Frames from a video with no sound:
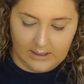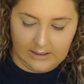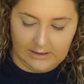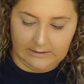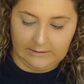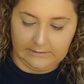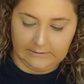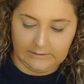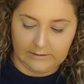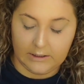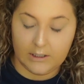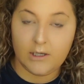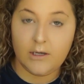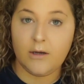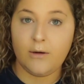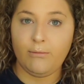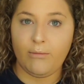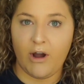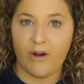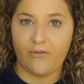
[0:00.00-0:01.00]
ooh,
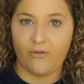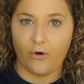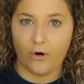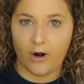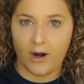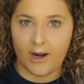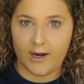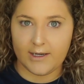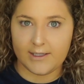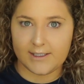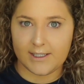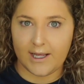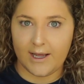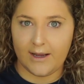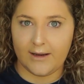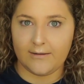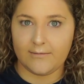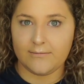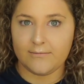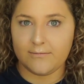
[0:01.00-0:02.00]
my forehead is
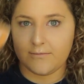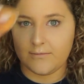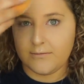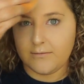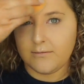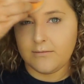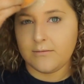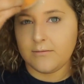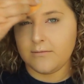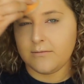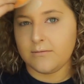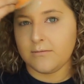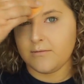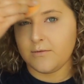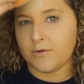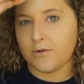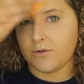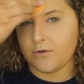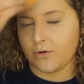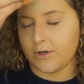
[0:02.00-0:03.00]
like
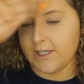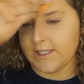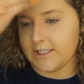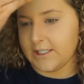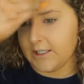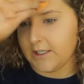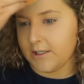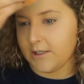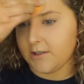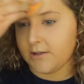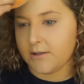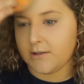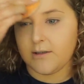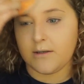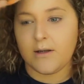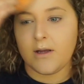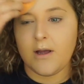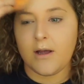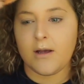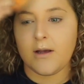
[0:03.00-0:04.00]
creasy.
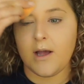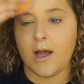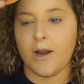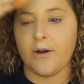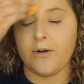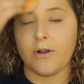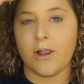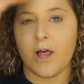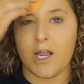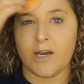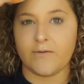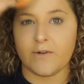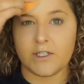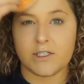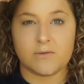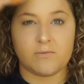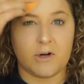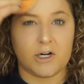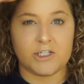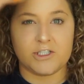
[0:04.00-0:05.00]
I do a lot of
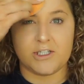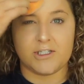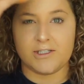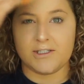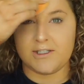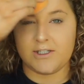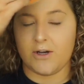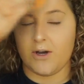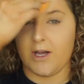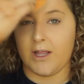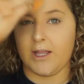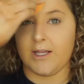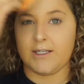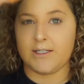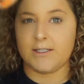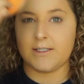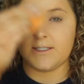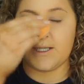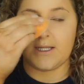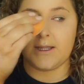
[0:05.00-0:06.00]
expressions, so I like
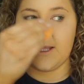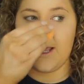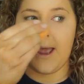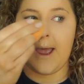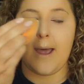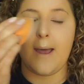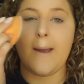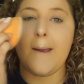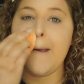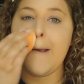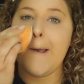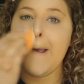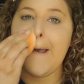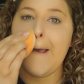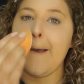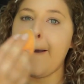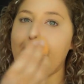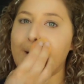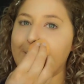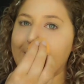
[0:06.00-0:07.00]
to set that.
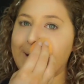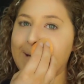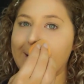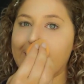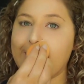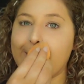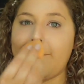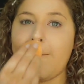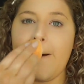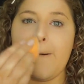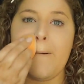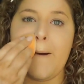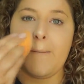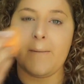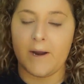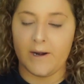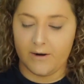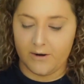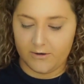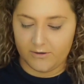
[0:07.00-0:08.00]
And a little bit by
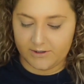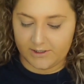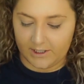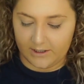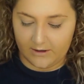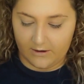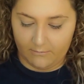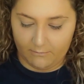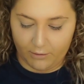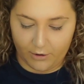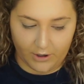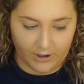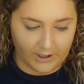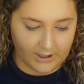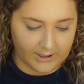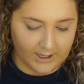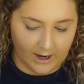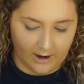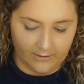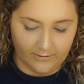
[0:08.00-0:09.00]
my nose, and then I'm putting
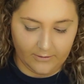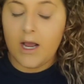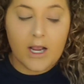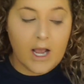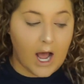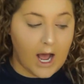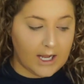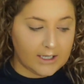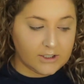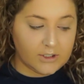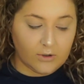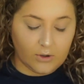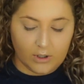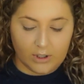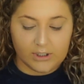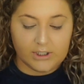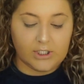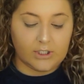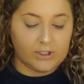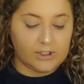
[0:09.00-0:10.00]
it down.
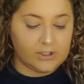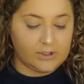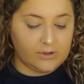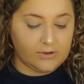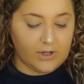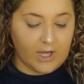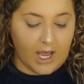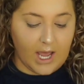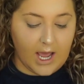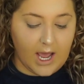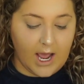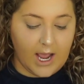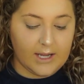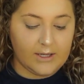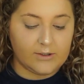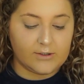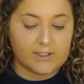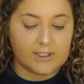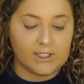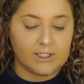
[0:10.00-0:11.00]
Contour, so to do that, I
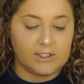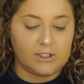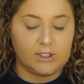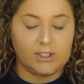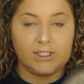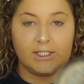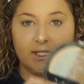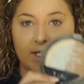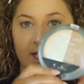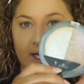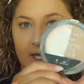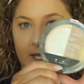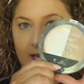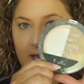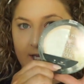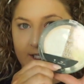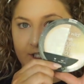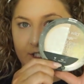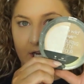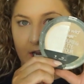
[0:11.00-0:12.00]
use the Dulce de
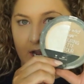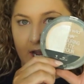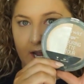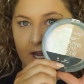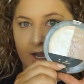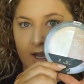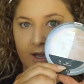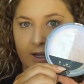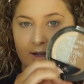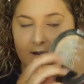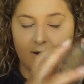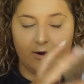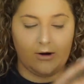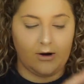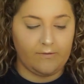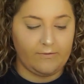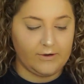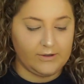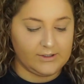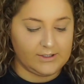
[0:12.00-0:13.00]
Leche,
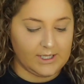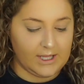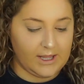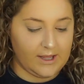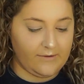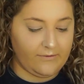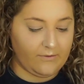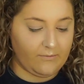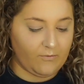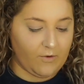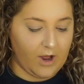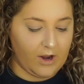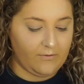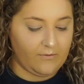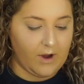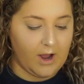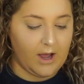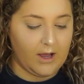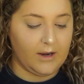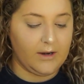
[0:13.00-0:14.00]
however you say that, from Wet n
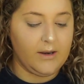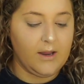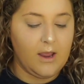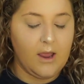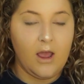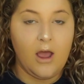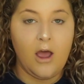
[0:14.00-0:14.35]
Wild.